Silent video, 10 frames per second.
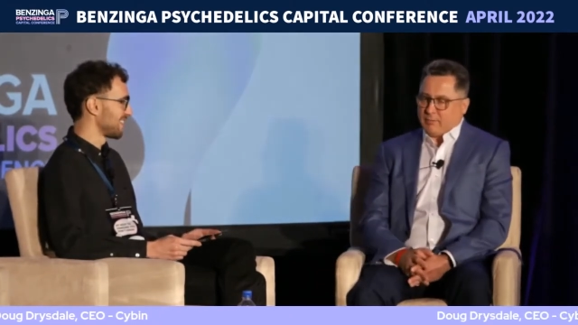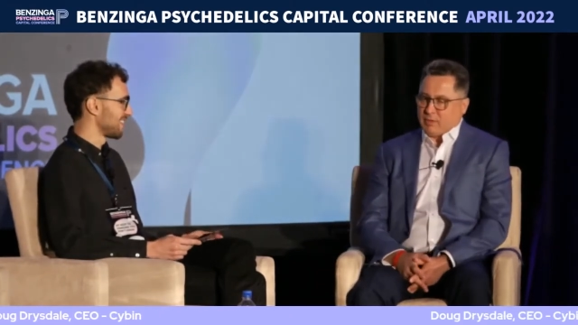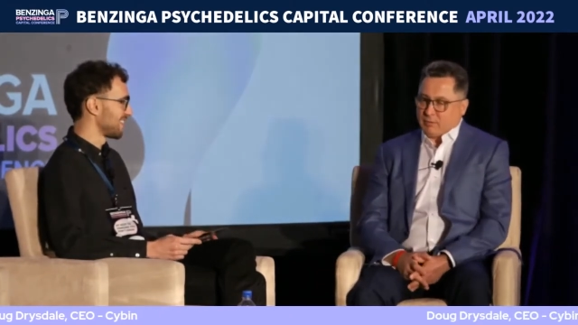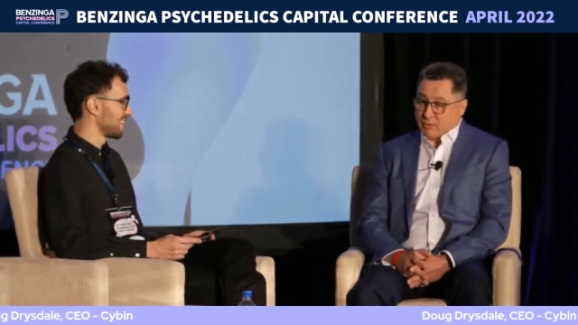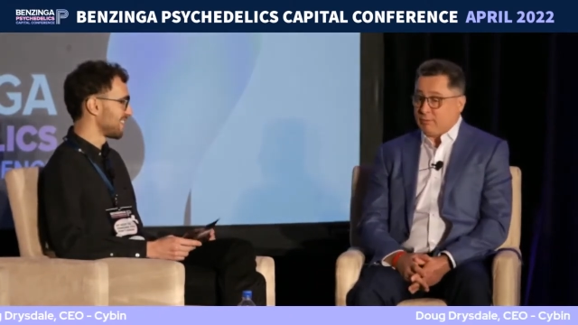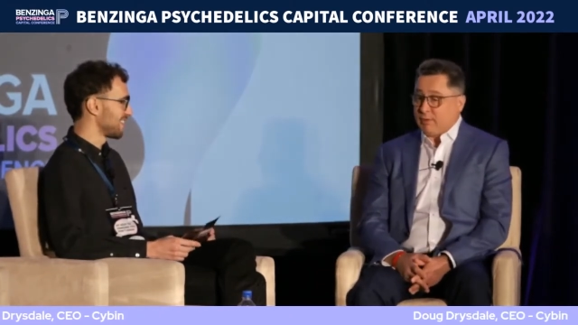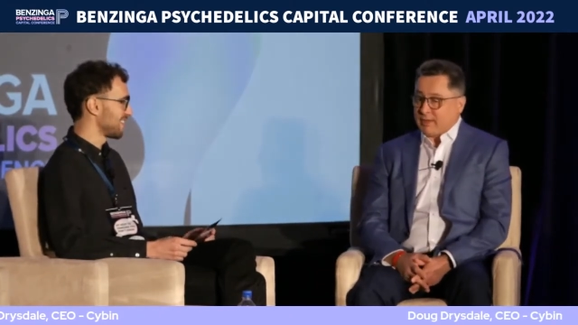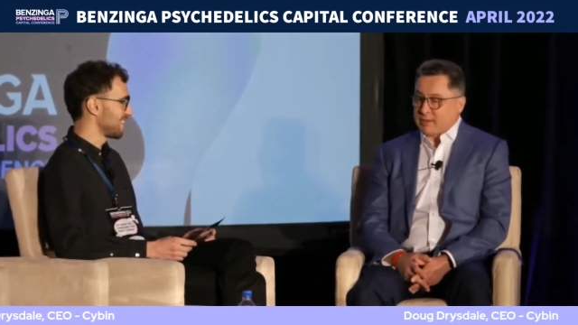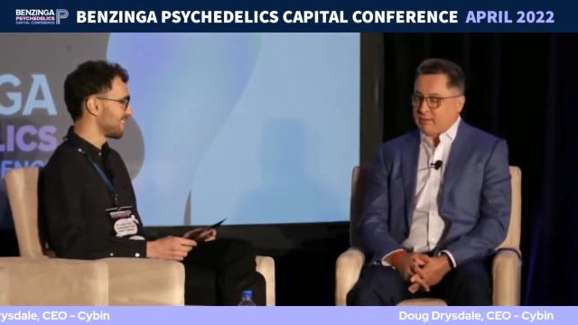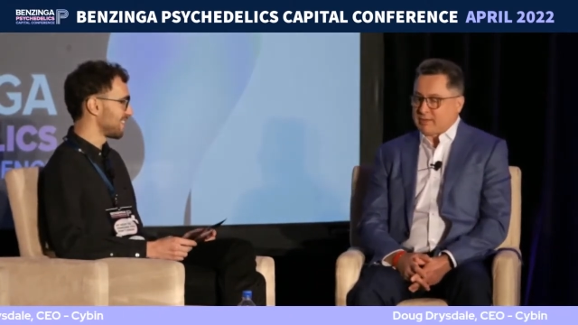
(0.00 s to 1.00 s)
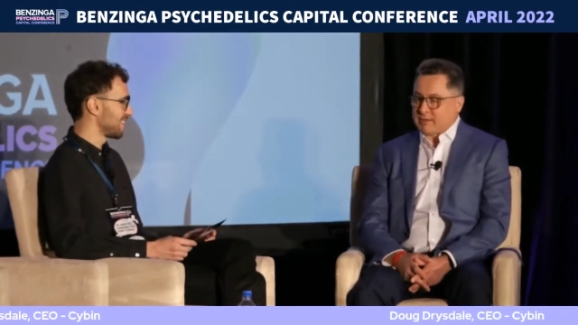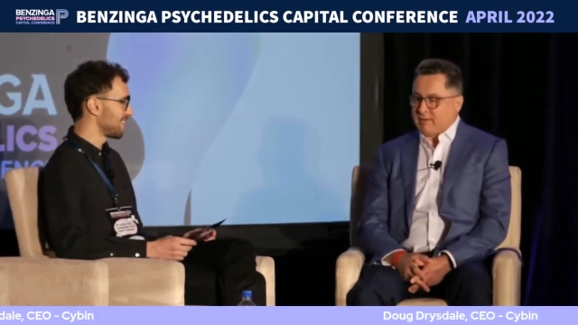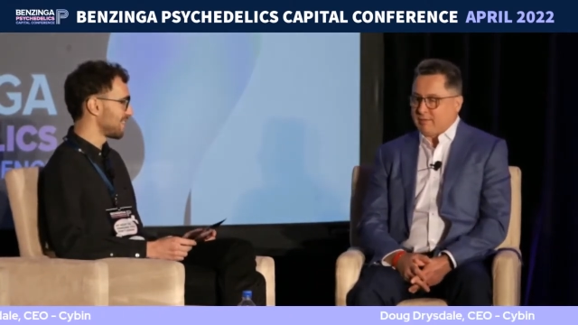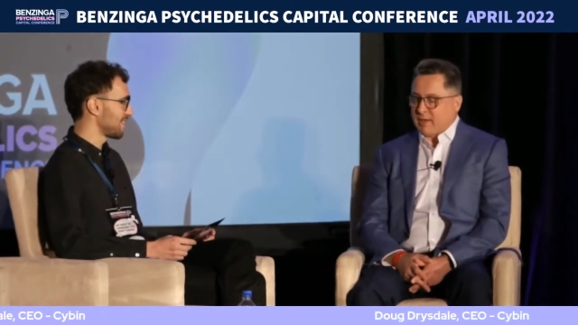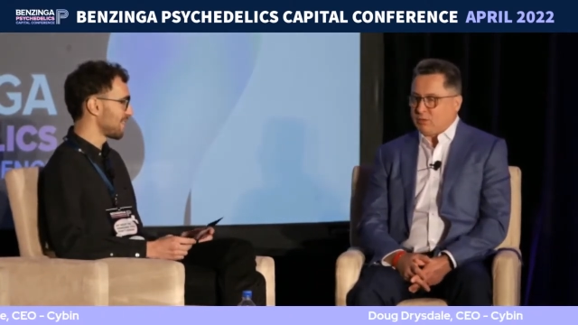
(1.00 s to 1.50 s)
Speaker 1: you're, you're right you're exactly
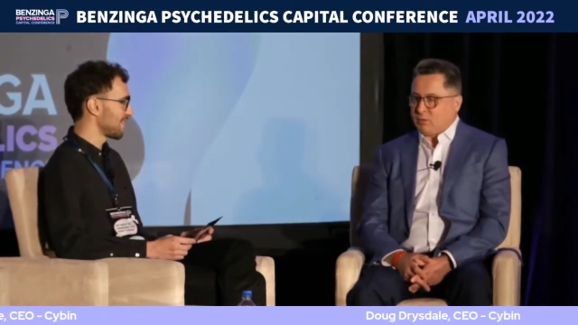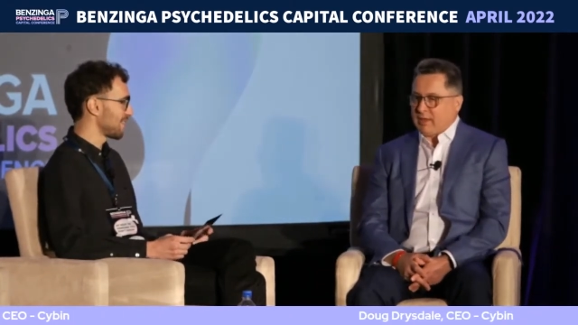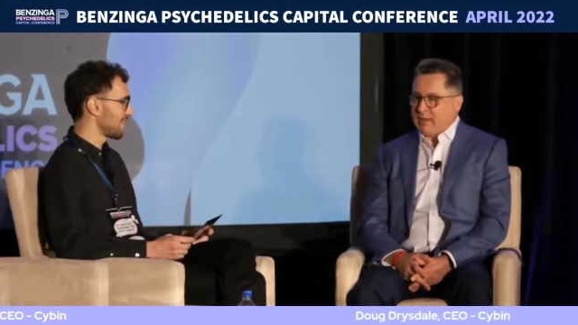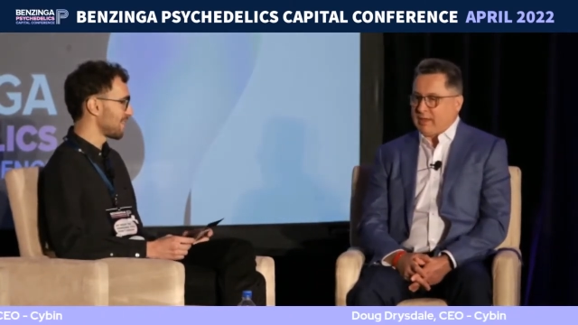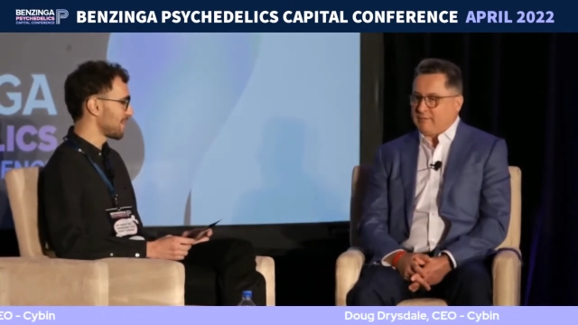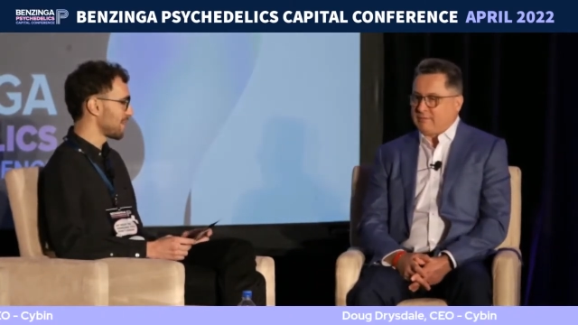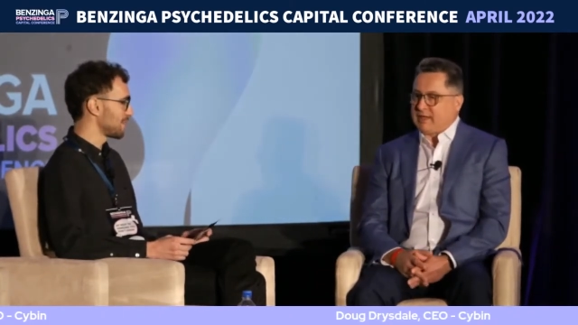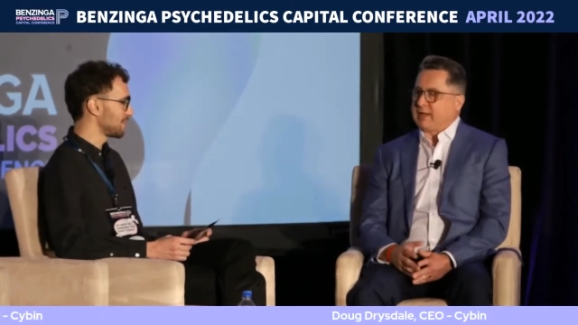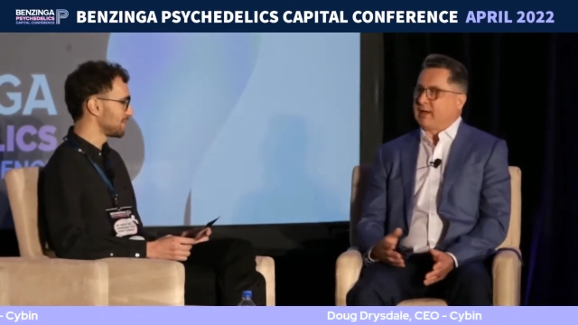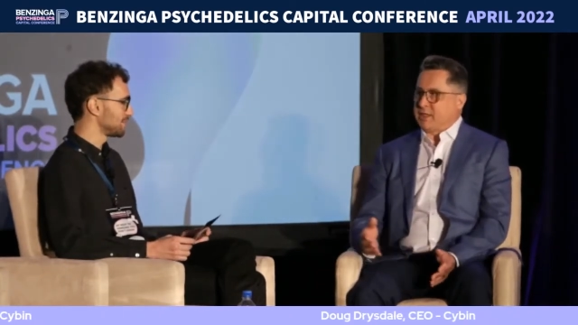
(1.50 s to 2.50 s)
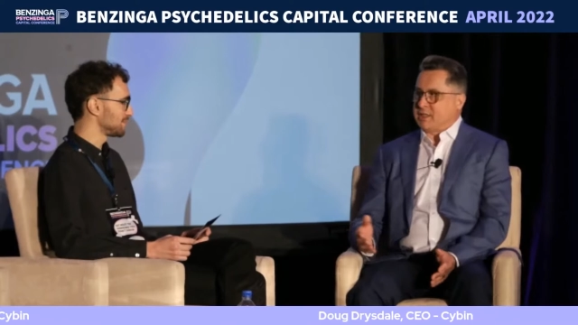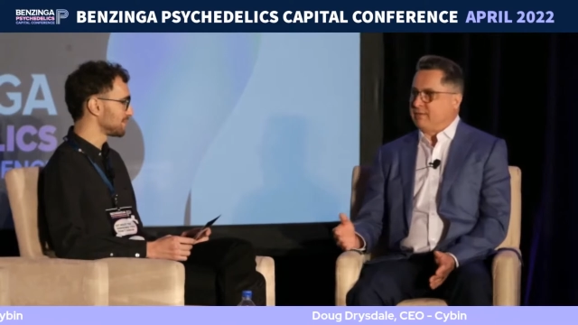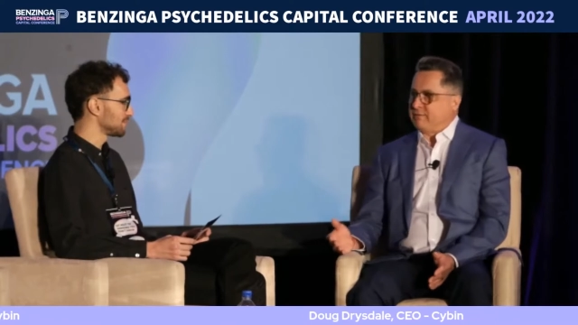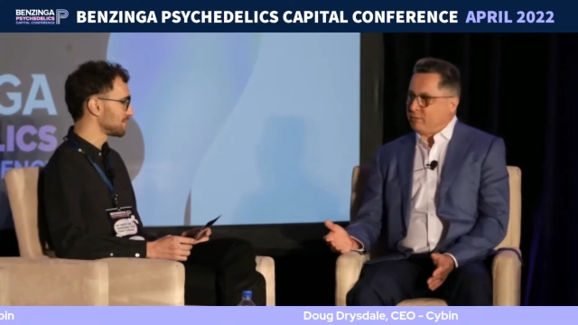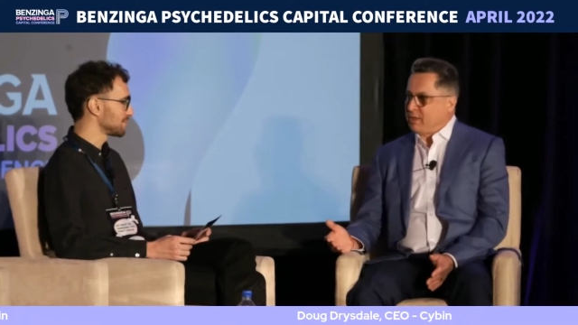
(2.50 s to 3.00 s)
right that we have decades of
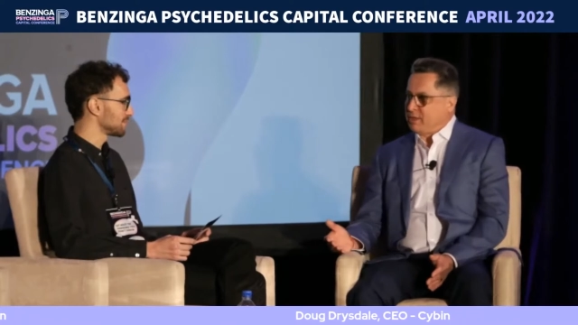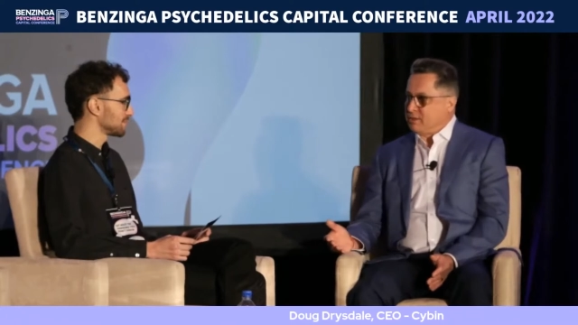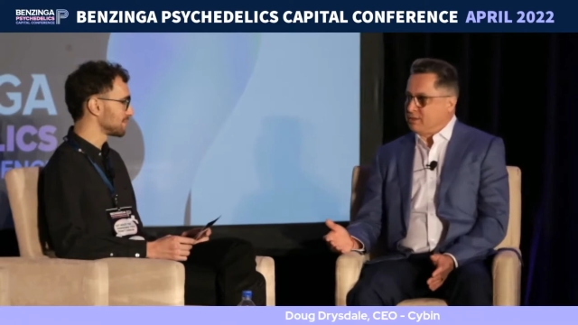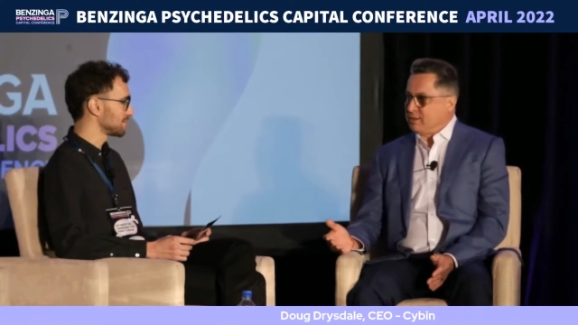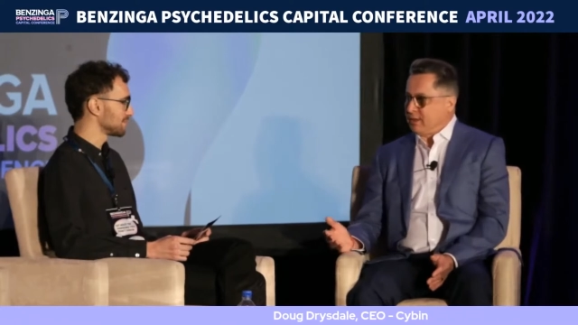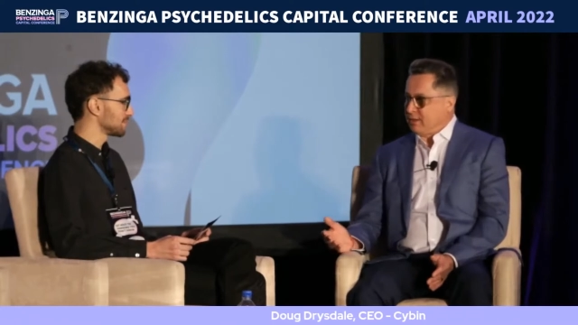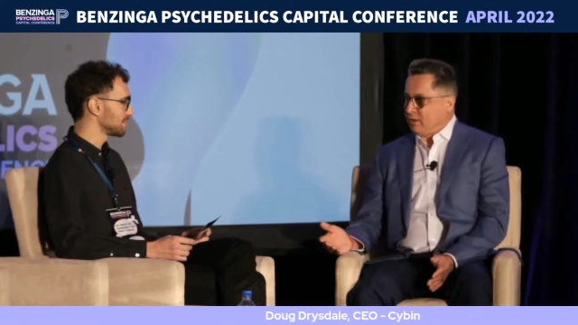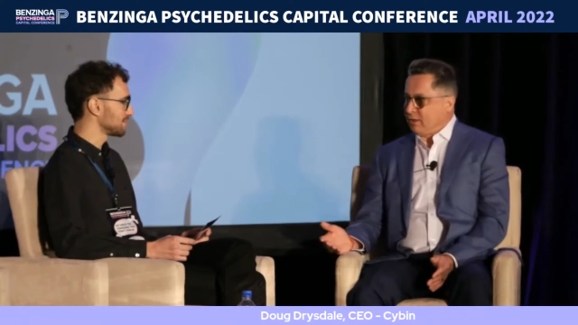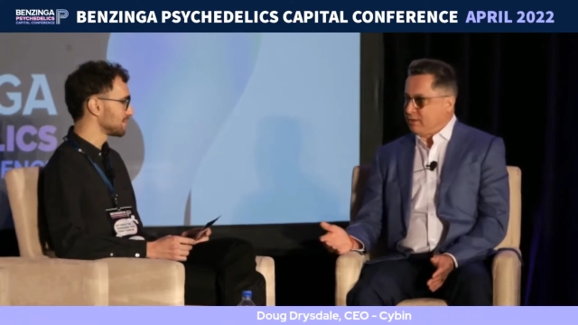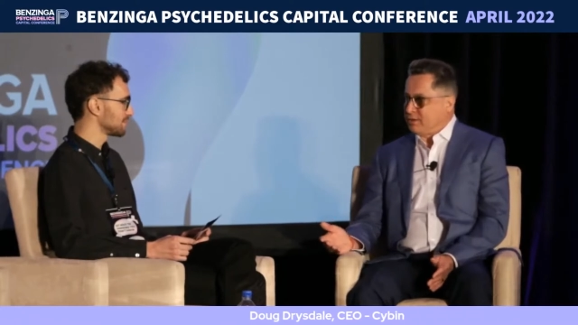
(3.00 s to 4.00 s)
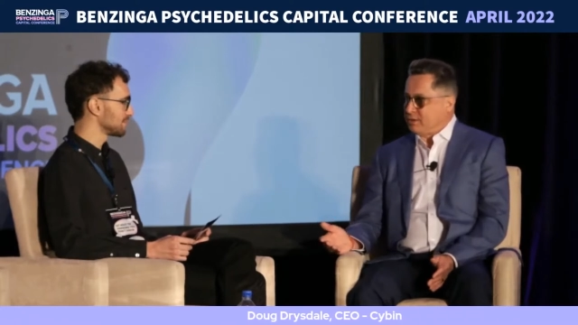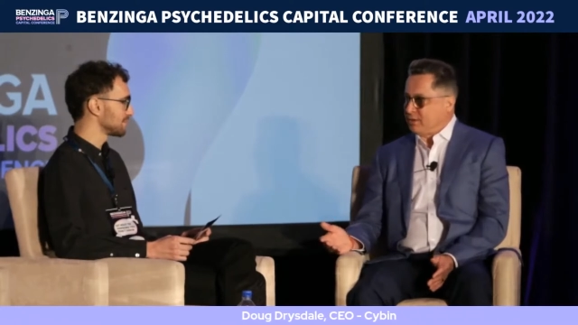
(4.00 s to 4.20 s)
information and knowledge